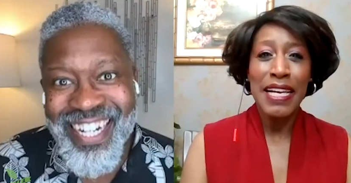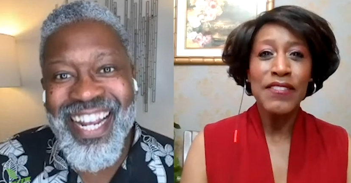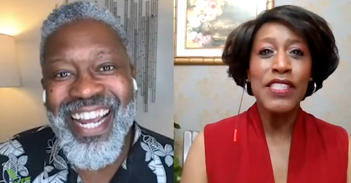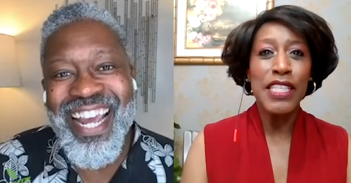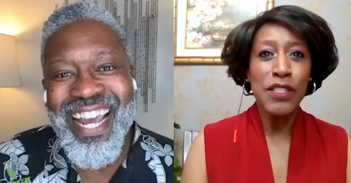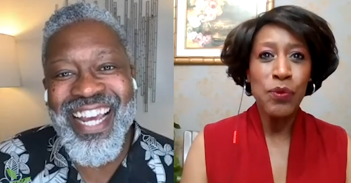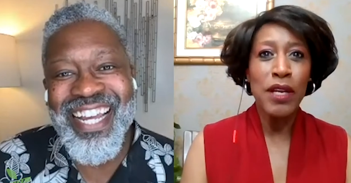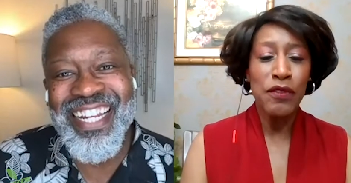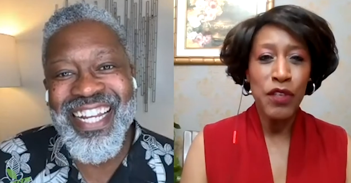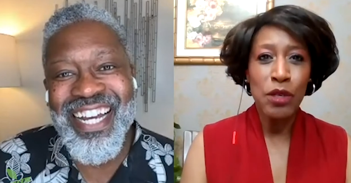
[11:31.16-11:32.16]
Speaker 1: I think I've seen and,
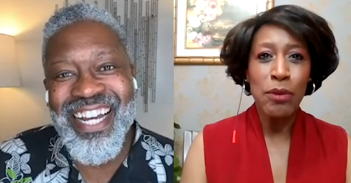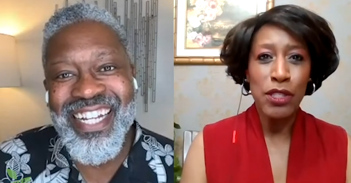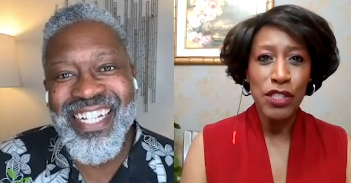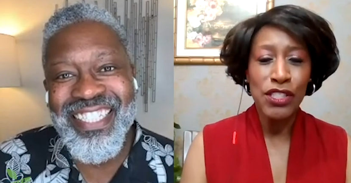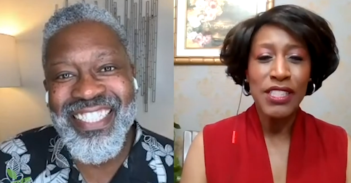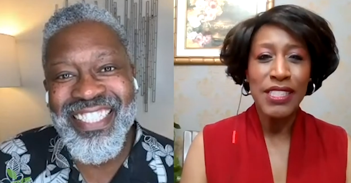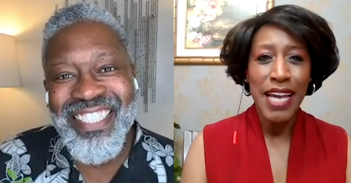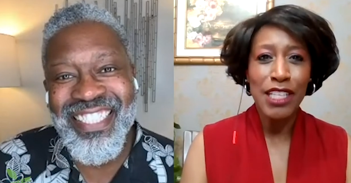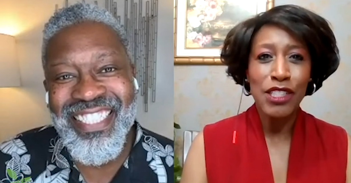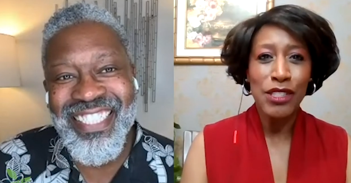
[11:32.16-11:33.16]
one of your uh, commercials
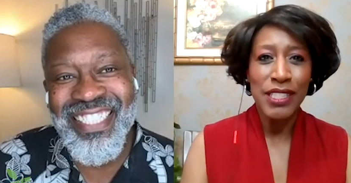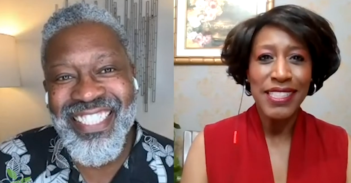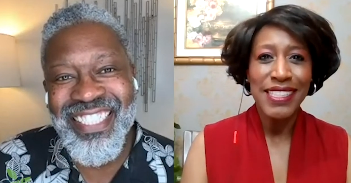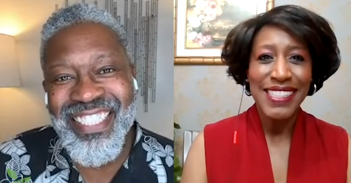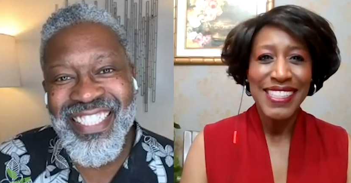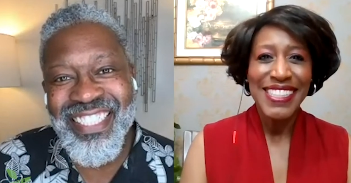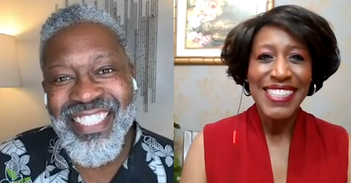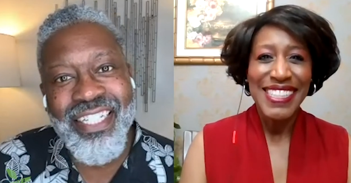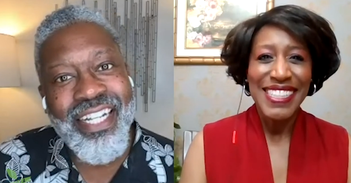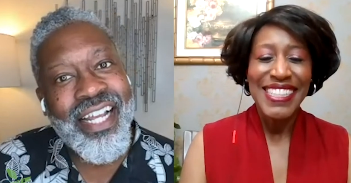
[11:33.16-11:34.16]
actually.
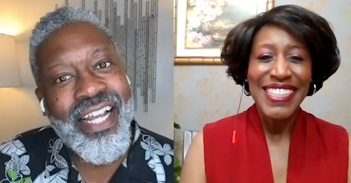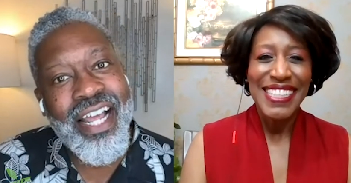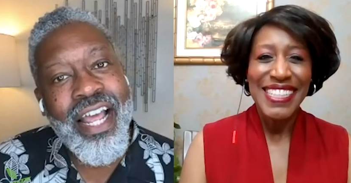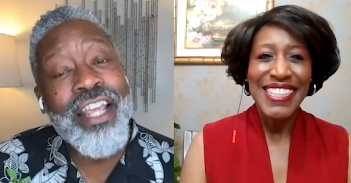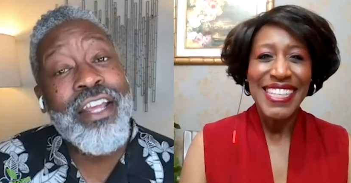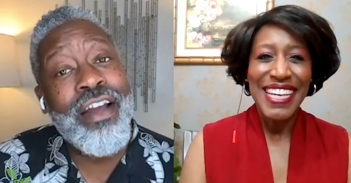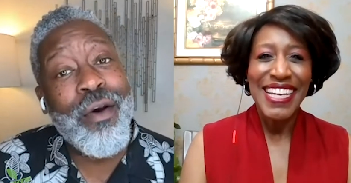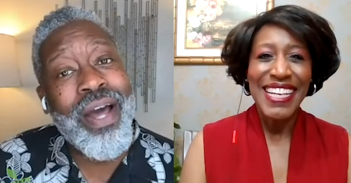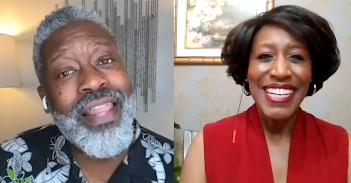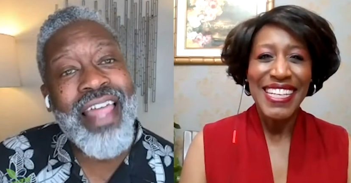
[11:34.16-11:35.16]
Speaker 2: You yeah. know
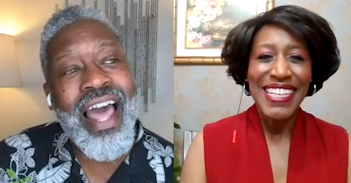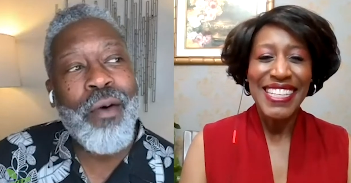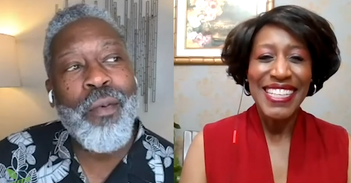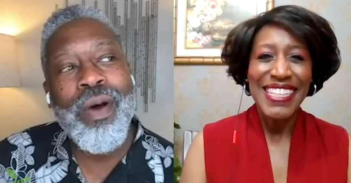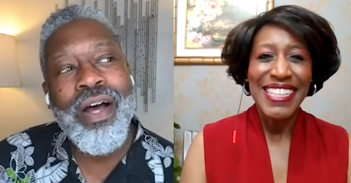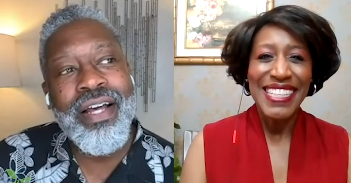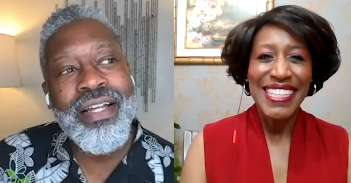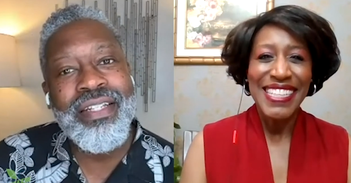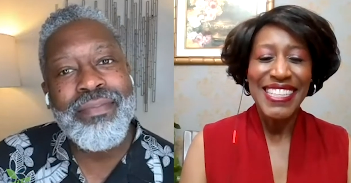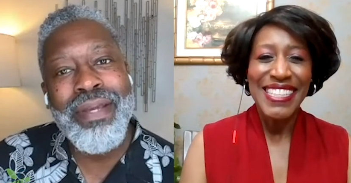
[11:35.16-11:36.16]
what? That
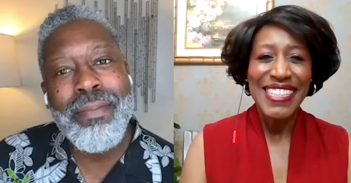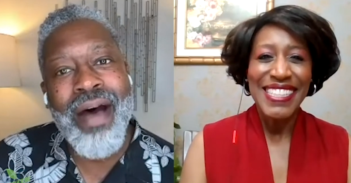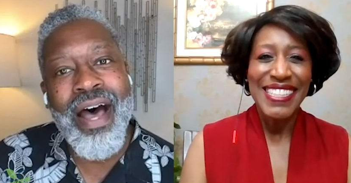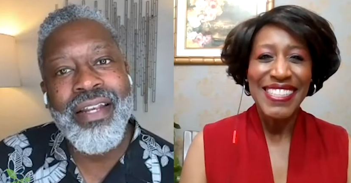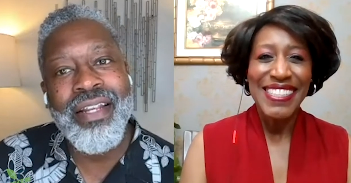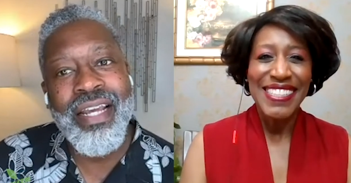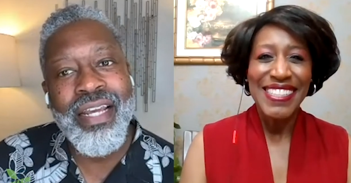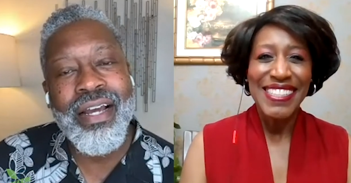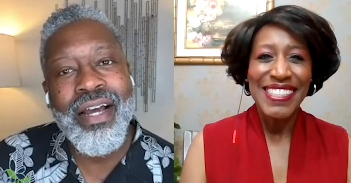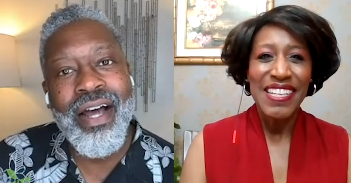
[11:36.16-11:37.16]
was me
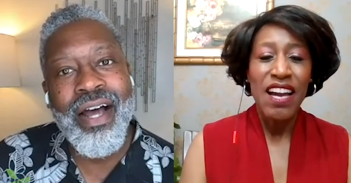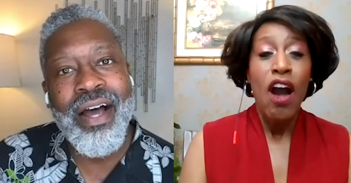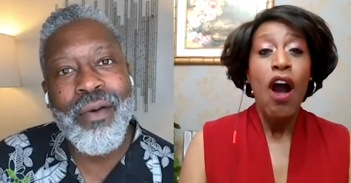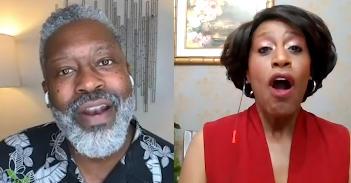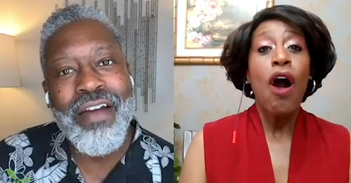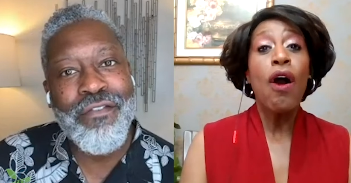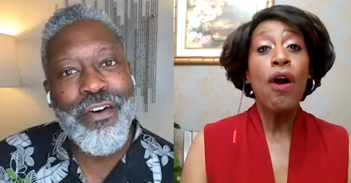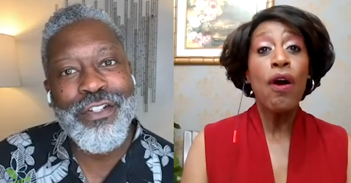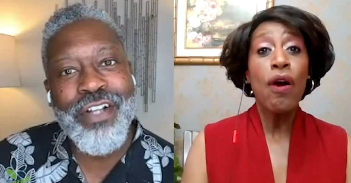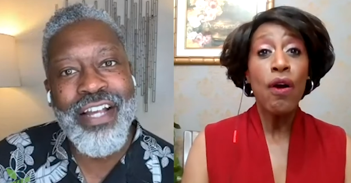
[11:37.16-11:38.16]
modeling. Uh, when I
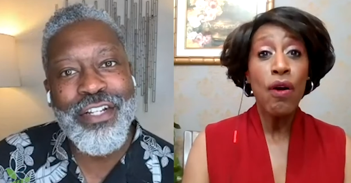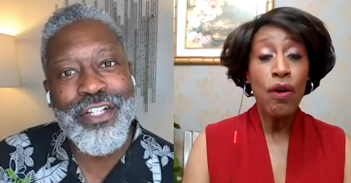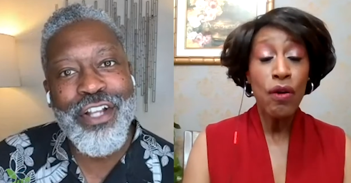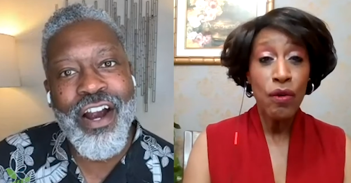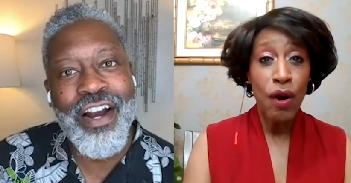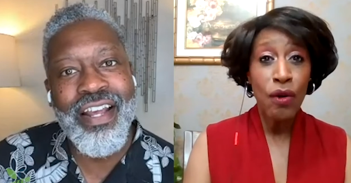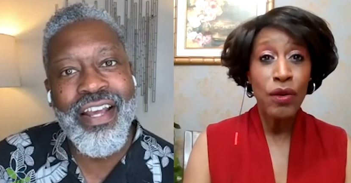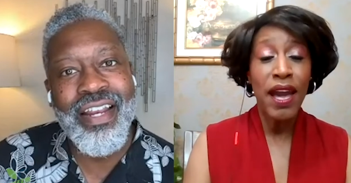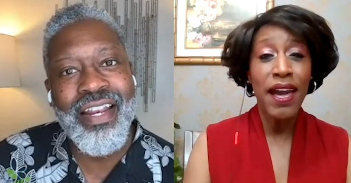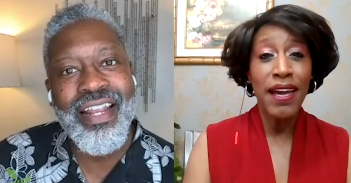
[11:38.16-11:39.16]
first oh, got
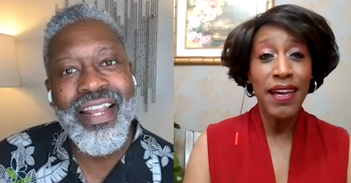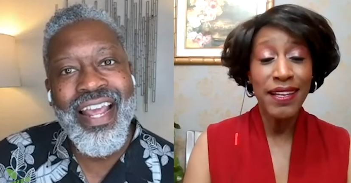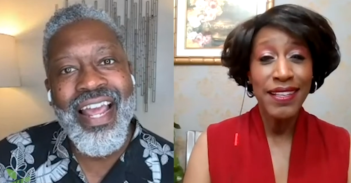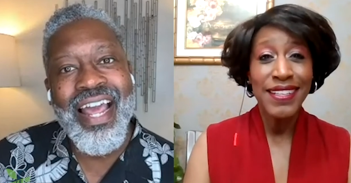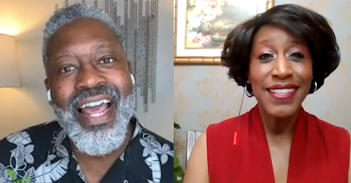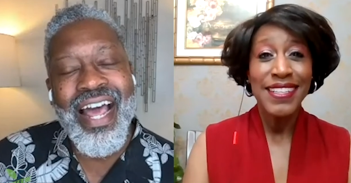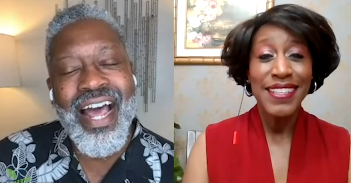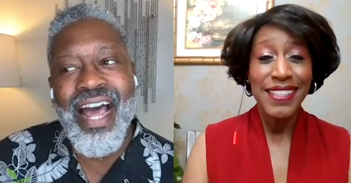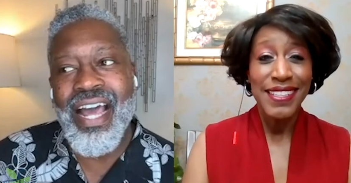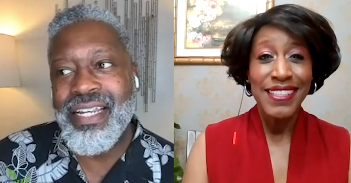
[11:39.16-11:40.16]
started, okay.
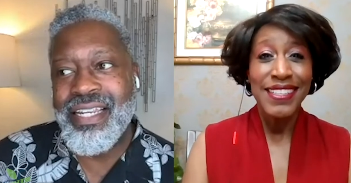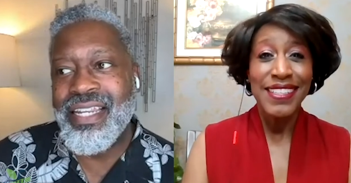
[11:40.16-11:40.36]
I